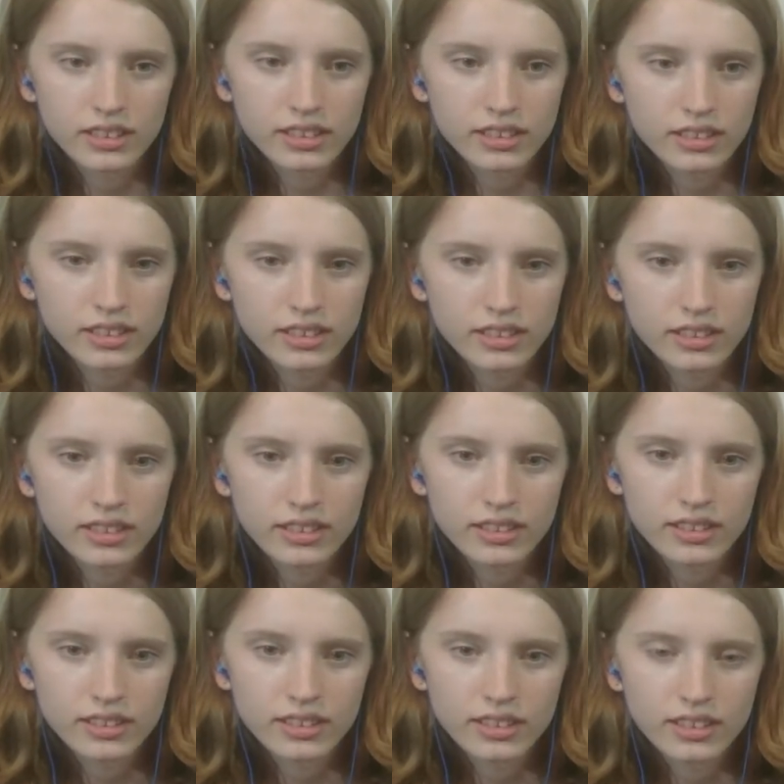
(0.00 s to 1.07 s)

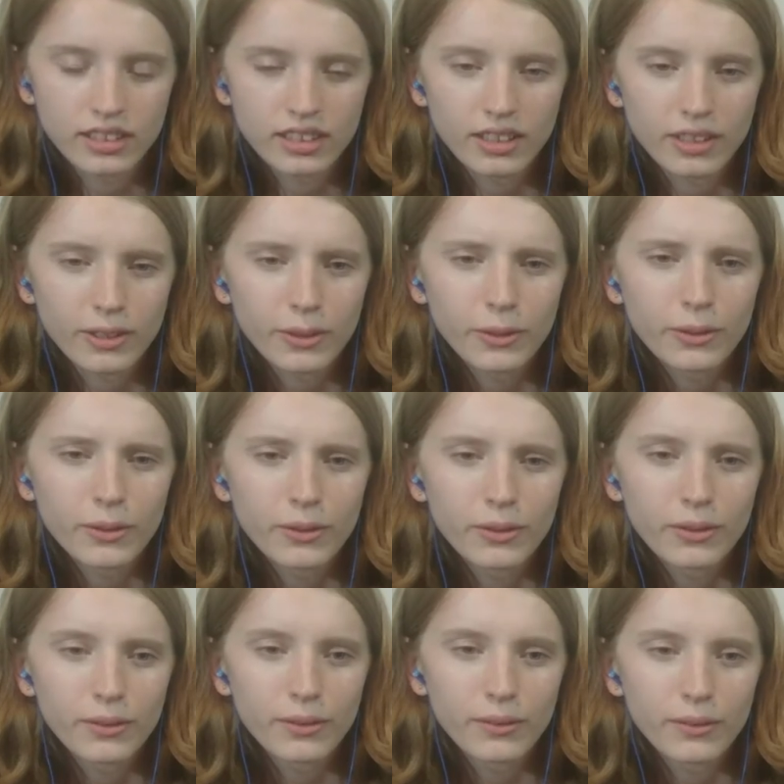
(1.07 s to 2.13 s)

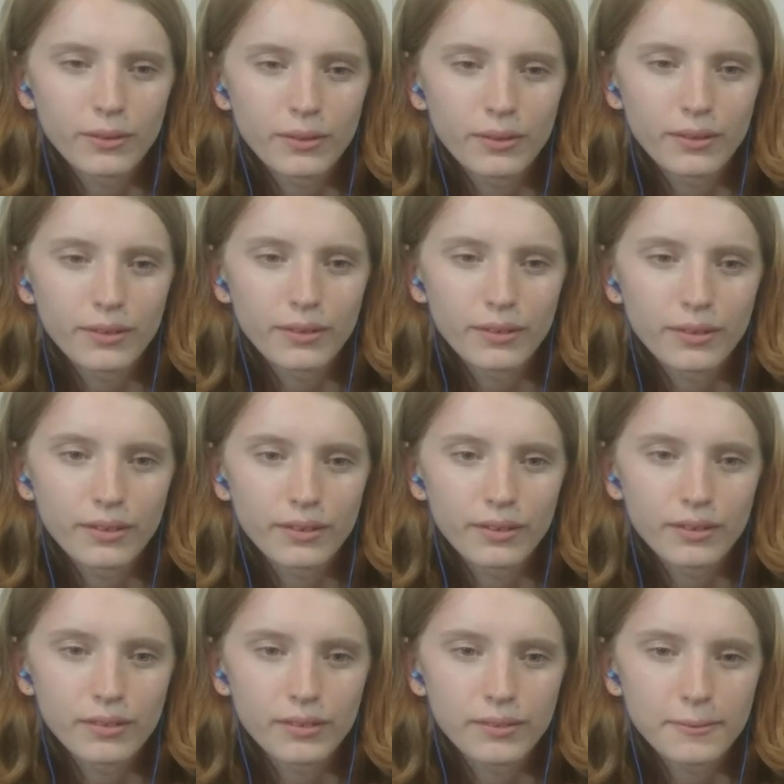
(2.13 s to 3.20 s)

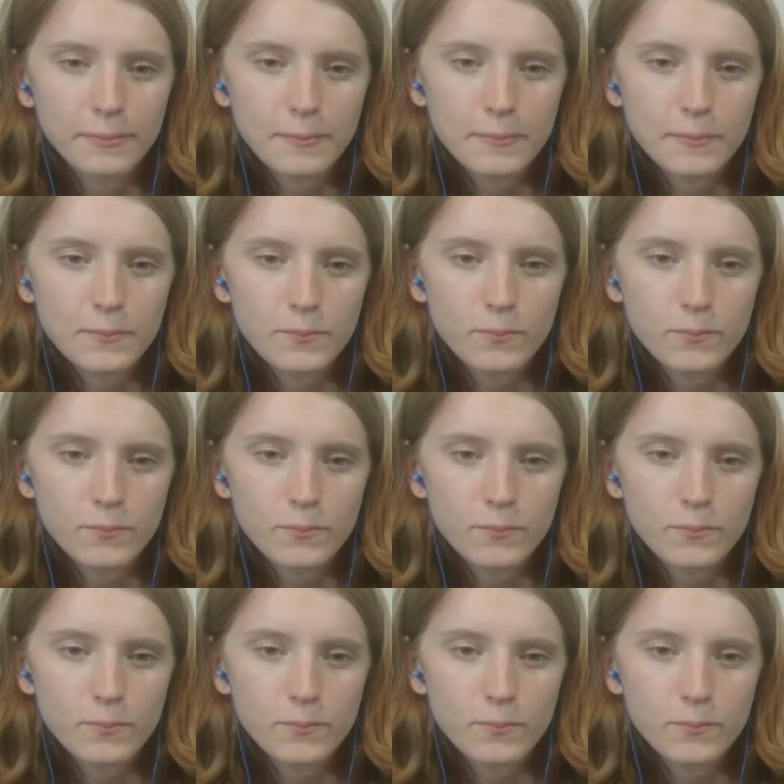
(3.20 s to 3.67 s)
No words are spoken by the person on screen.